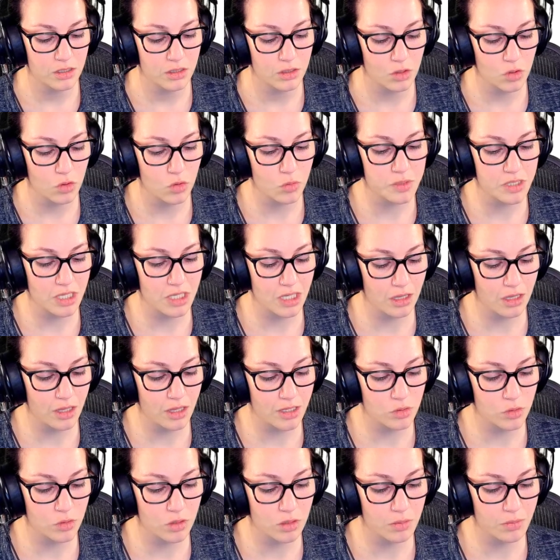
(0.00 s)
Oops, I lost
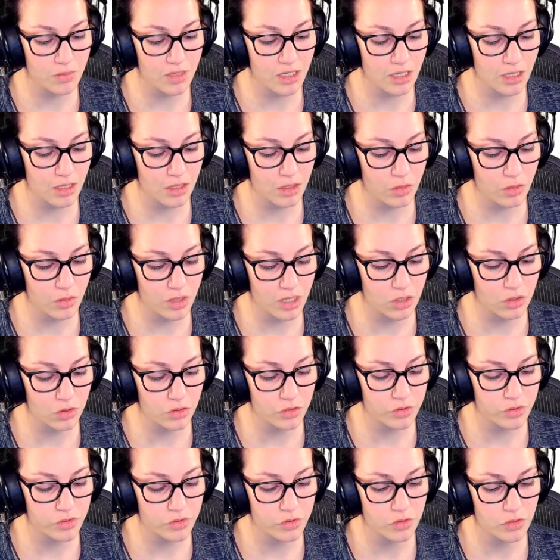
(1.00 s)
one of my yellow
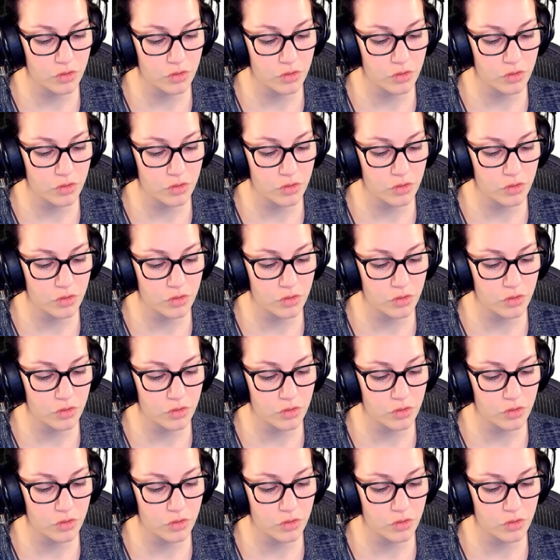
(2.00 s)
angles.